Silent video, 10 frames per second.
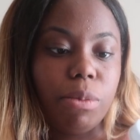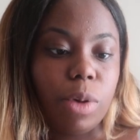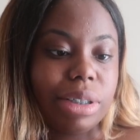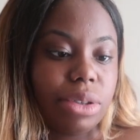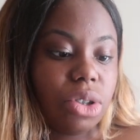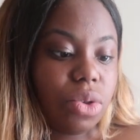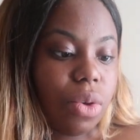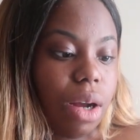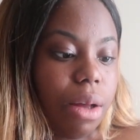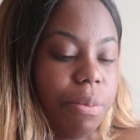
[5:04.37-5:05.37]
moisture
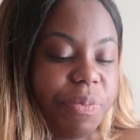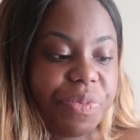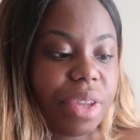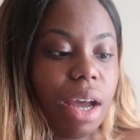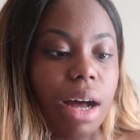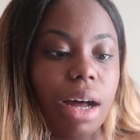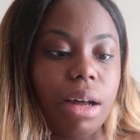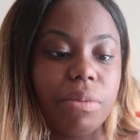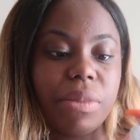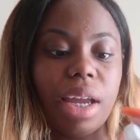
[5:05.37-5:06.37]
scrub
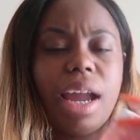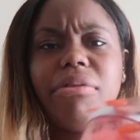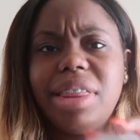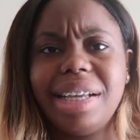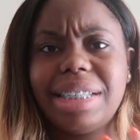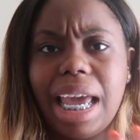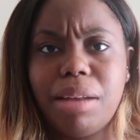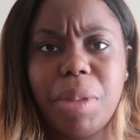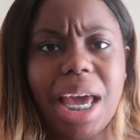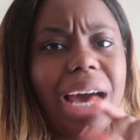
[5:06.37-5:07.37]
um, everything's
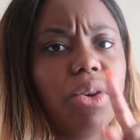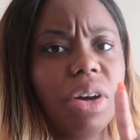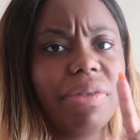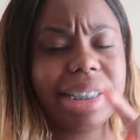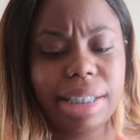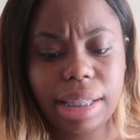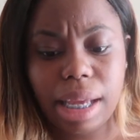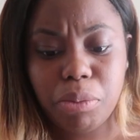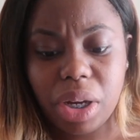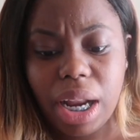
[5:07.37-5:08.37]
handmade i don't know if i said
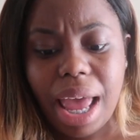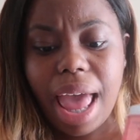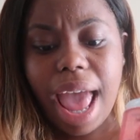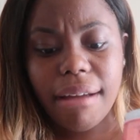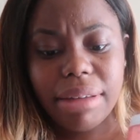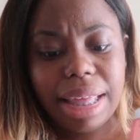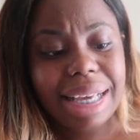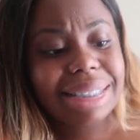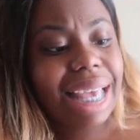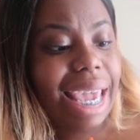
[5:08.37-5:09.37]
that but
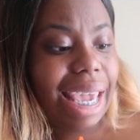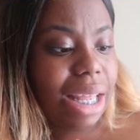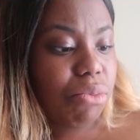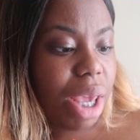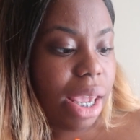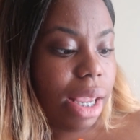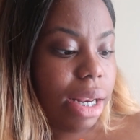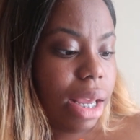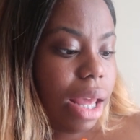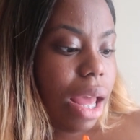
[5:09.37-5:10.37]
everything is
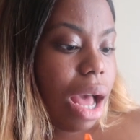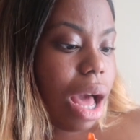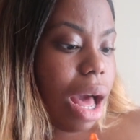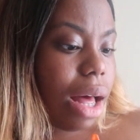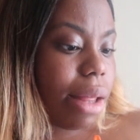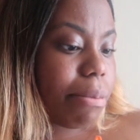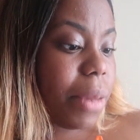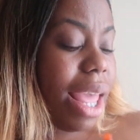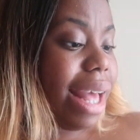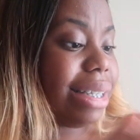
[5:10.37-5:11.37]
handmade um,
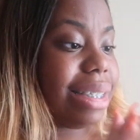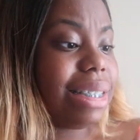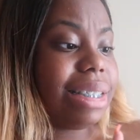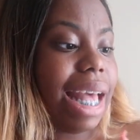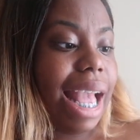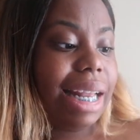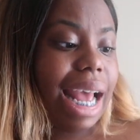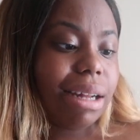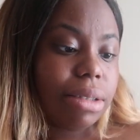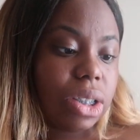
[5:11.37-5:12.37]
it has this is an eight
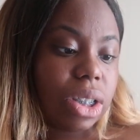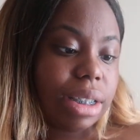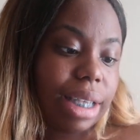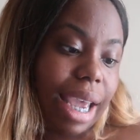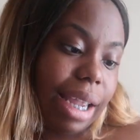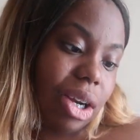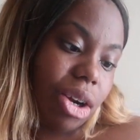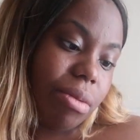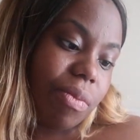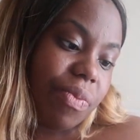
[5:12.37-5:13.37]
ounce
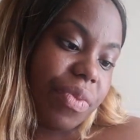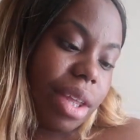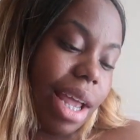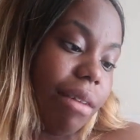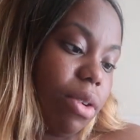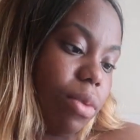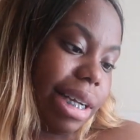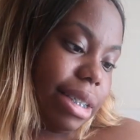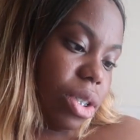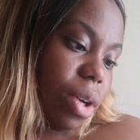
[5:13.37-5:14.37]
container they have
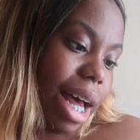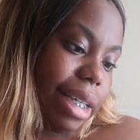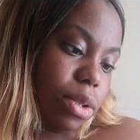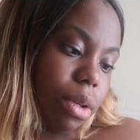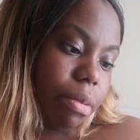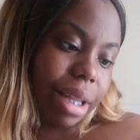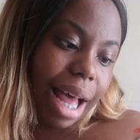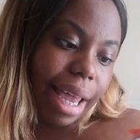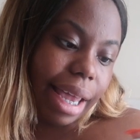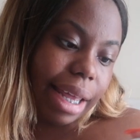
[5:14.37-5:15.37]
directions on how to
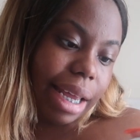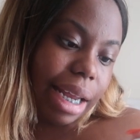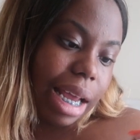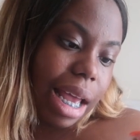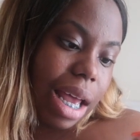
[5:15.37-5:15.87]
apply it